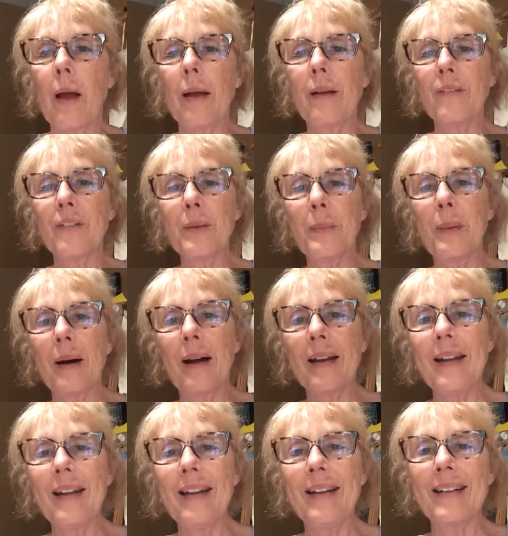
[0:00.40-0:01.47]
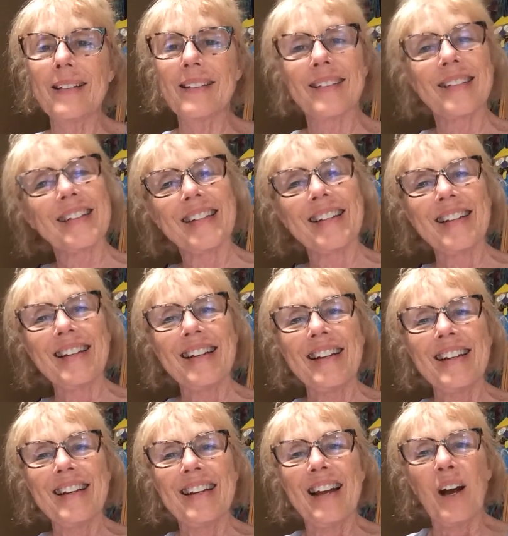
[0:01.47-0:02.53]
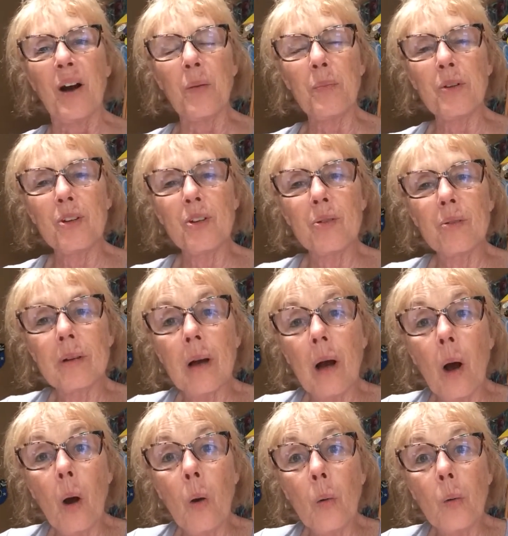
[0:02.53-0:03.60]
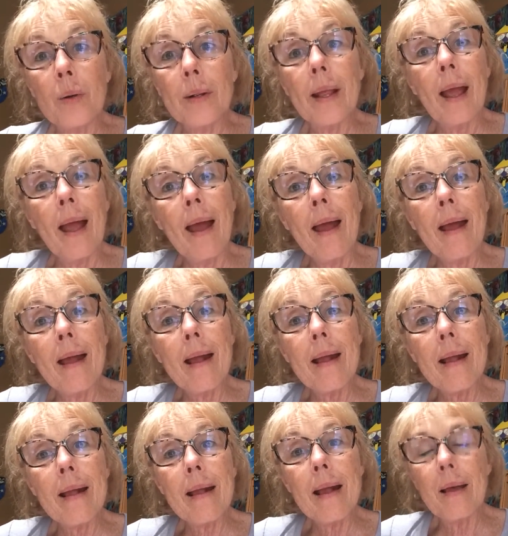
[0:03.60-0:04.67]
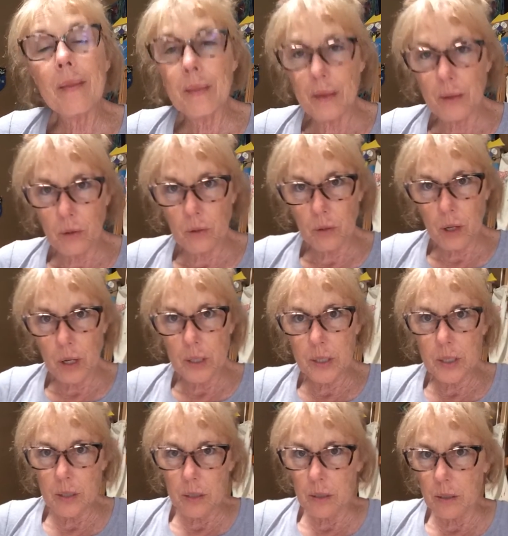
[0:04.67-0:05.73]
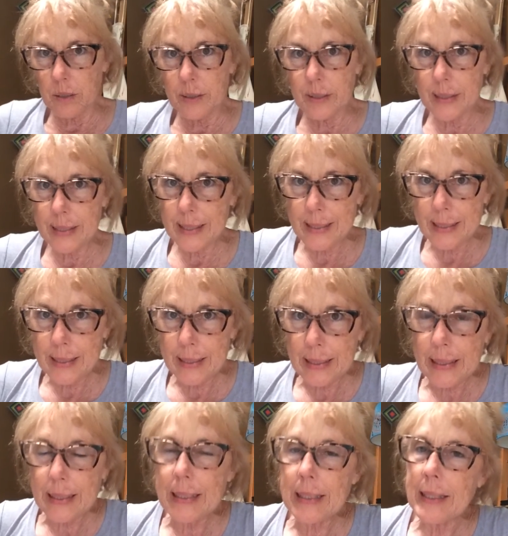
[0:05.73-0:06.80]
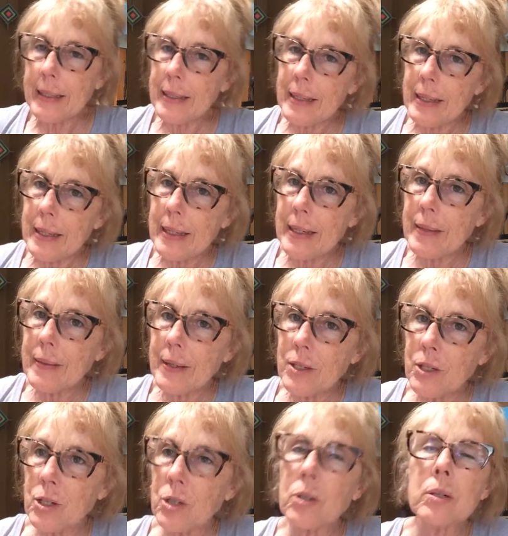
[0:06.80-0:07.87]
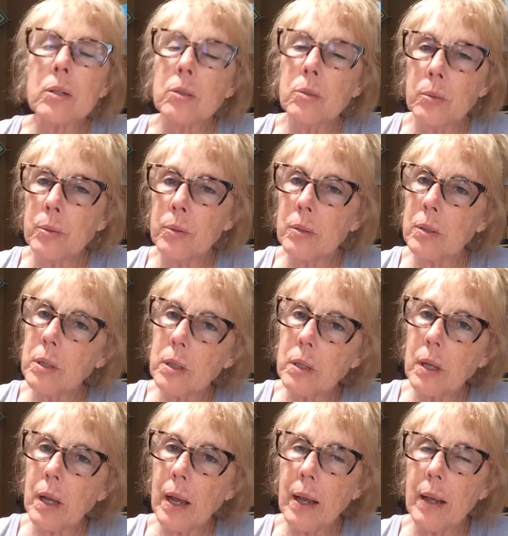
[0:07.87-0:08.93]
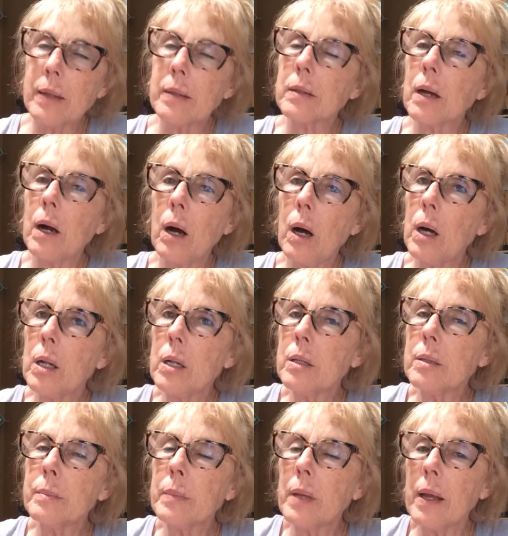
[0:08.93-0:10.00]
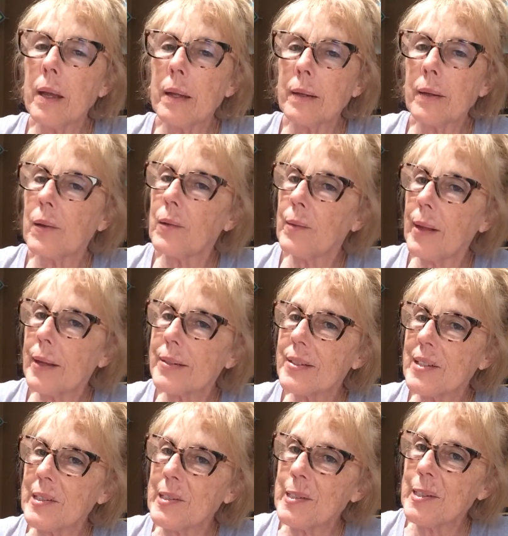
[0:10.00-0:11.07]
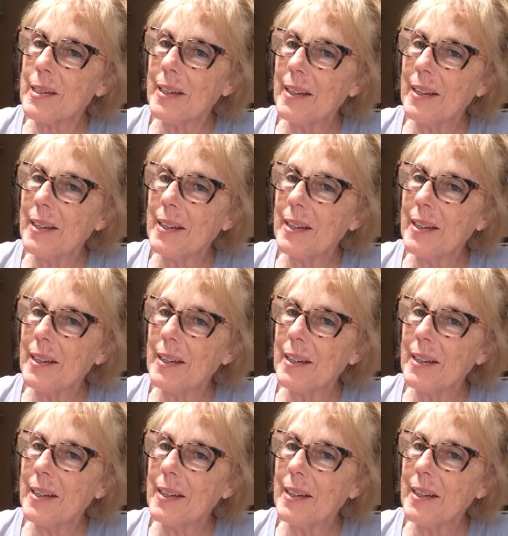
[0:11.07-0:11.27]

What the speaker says: Hi everybody. Hope you're doing okay and that you're not sizzling in the heat, that you're cool and calm and collected